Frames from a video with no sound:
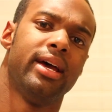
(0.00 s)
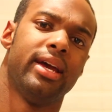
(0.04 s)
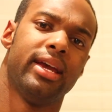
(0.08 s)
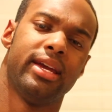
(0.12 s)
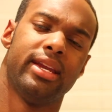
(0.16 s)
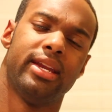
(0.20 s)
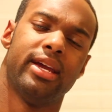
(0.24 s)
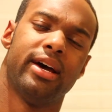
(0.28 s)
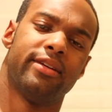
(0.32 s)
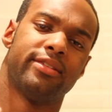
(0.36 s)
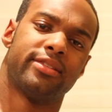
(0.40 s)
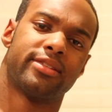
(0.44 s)

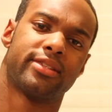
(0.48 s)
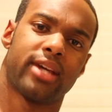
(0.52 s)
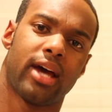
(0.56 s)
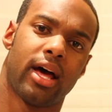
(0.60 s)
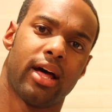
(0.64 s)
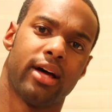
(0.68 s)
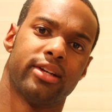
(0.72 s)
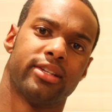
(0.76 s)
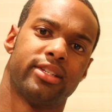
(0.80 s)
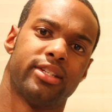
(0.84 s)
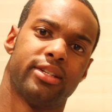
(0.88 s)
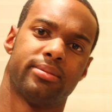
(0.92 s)
enough
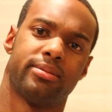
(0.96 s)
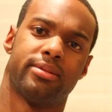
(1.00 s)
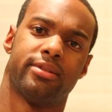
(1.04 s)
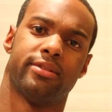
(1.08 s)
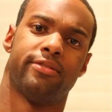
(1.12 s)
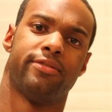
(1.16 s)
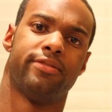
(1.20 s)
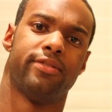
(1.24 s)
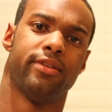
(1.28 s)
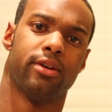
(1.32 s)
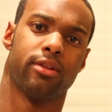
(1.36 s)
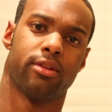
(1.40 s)
scholarships to
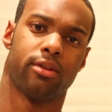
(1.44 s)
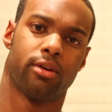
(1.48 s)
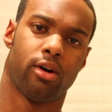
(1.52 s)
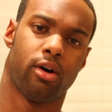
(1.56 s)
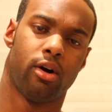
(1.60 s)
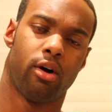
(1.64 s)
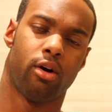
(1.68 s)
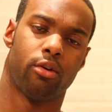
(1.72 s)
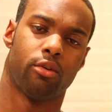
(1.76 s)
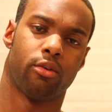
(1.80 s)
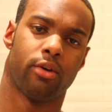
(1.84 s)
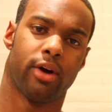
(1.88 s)
fill their
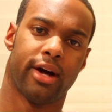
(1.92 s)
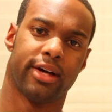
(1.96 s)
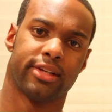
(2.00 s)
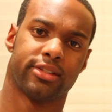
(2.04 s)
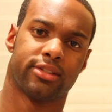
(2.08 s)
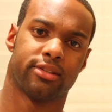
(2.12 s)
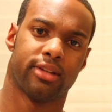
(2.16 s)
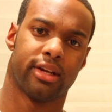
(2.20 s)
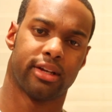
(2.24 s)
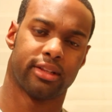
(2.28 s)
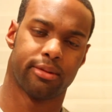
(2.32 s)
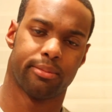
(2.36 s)
whole
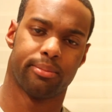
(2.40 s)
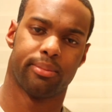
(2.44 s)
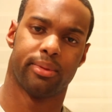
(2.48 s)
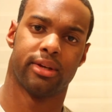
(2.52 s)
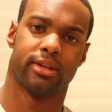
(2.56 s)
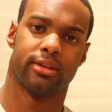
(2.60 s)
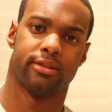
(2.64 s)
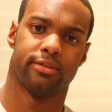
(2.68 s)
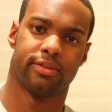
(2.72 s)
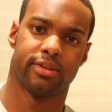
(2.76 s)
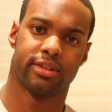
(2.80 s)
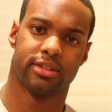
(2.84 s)
roster, like the
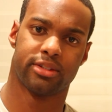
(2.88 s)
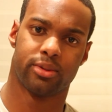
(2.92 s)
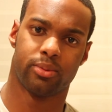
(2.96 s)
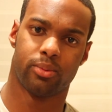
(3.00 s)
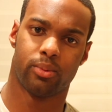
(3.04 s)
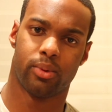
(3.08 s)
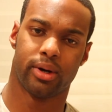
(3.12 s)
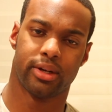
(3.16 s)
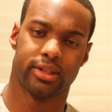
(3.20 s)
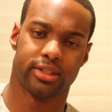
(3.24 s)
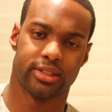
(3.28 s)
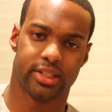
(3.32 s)
big Division
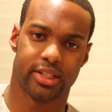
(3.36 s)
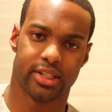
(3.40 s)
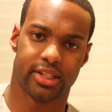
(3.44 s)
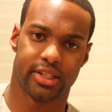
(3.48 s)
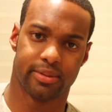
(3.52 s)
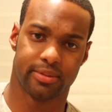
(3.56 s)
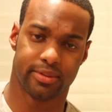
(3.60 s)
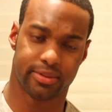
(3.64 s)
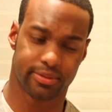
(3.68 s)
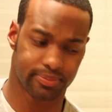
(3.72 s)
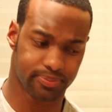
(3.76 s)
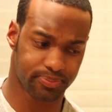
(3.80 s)
I
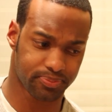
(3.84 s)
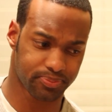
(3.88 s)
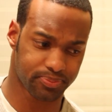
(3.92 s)
teams.